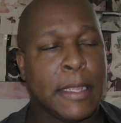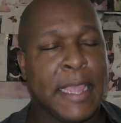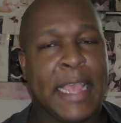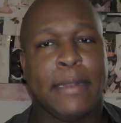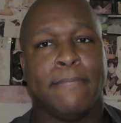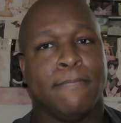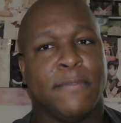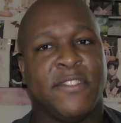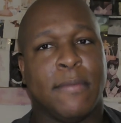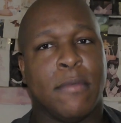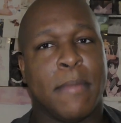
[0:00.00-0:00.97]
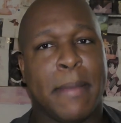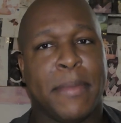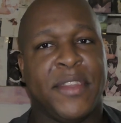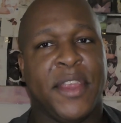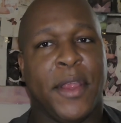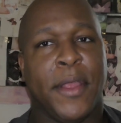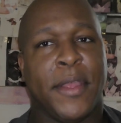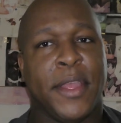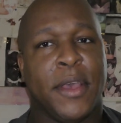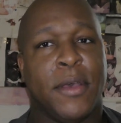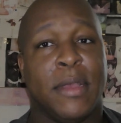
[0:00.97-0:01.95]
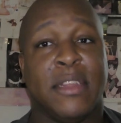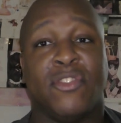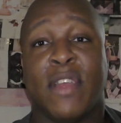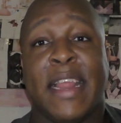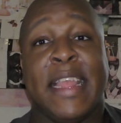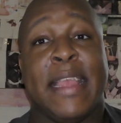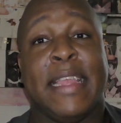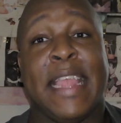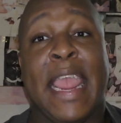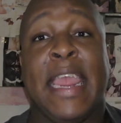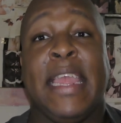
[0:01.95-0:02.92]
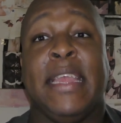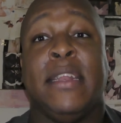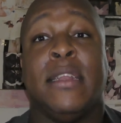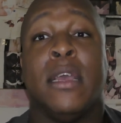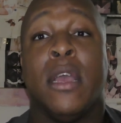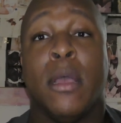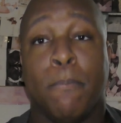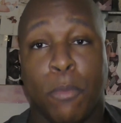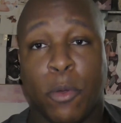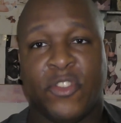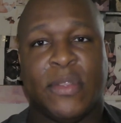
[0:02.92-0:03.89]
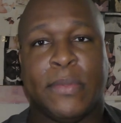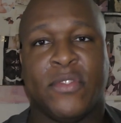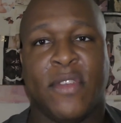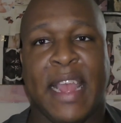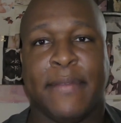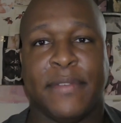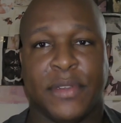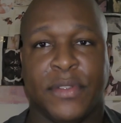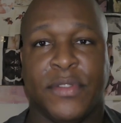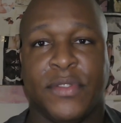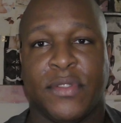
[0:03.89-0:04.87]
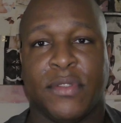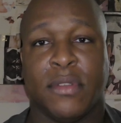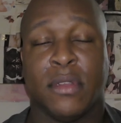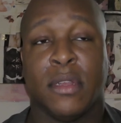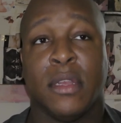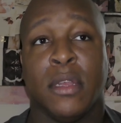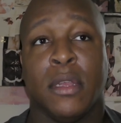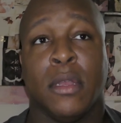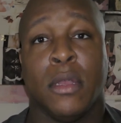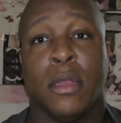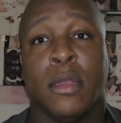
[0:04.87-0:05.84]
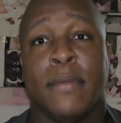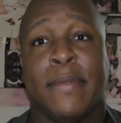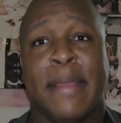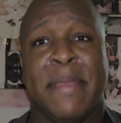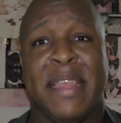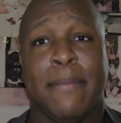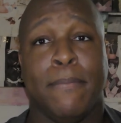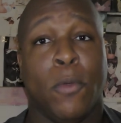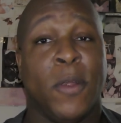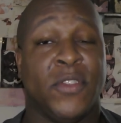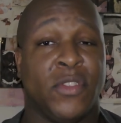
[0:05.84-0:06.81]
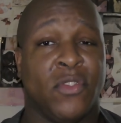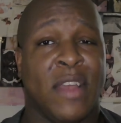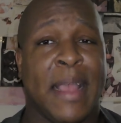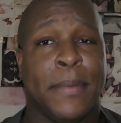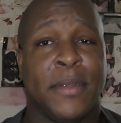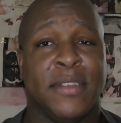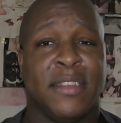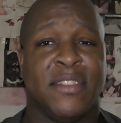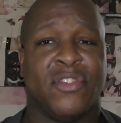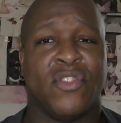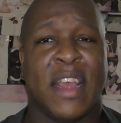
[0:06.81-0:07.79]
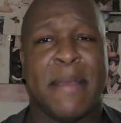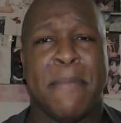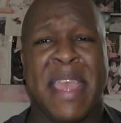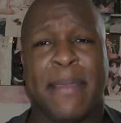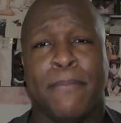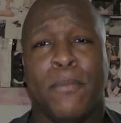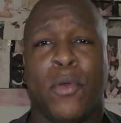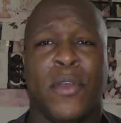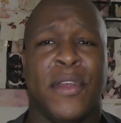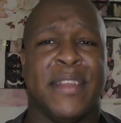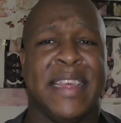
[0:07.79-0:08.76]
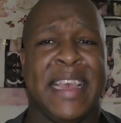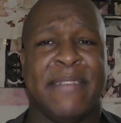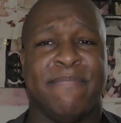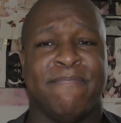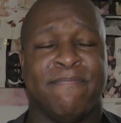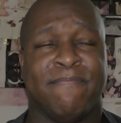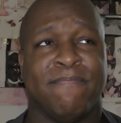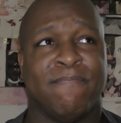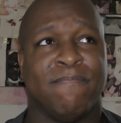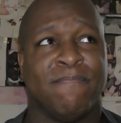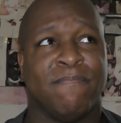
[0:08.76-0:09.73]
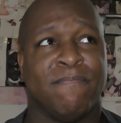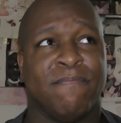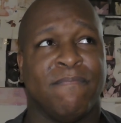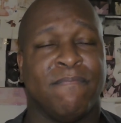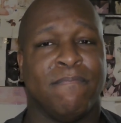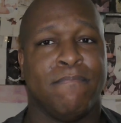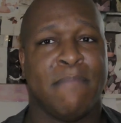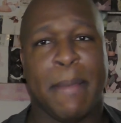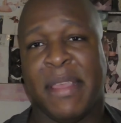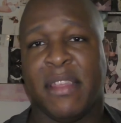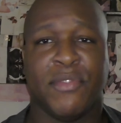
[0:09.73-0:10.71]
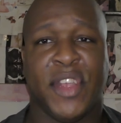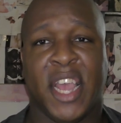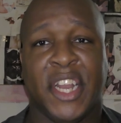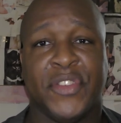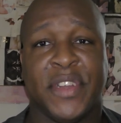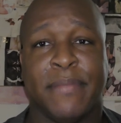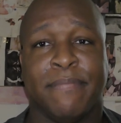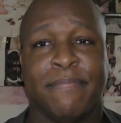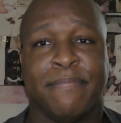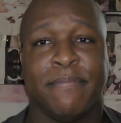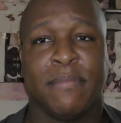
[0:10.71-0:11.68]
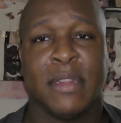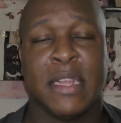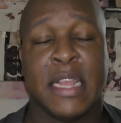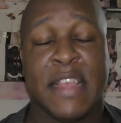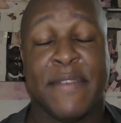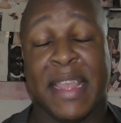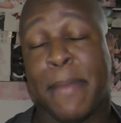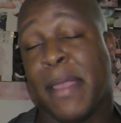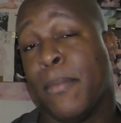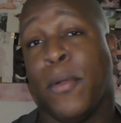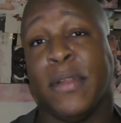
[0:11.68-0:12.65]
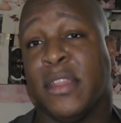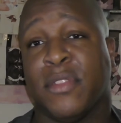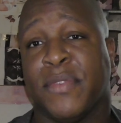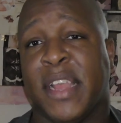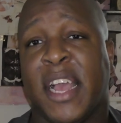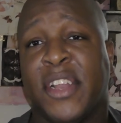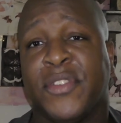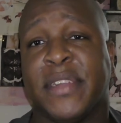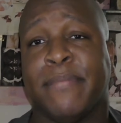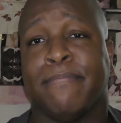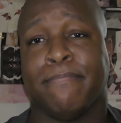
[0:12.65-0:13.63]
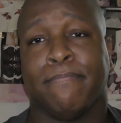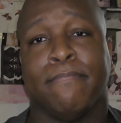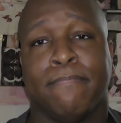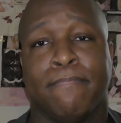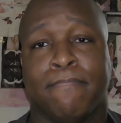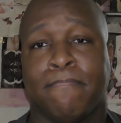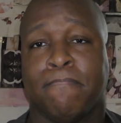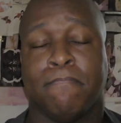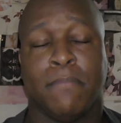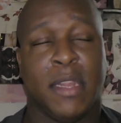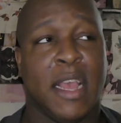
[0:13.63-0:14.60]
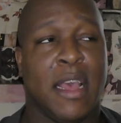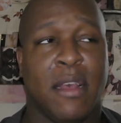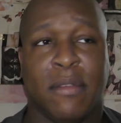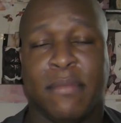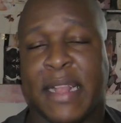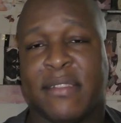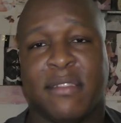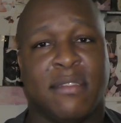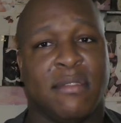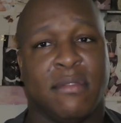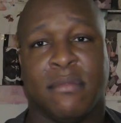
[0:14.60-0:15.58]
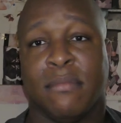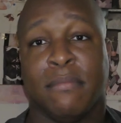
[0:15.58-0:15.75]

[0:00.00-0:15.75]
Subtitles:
get some of my material and try to gain more subscribers. When I mean more subscribers, let's try to make more than maybe 300. If I can make more than 300, you know, that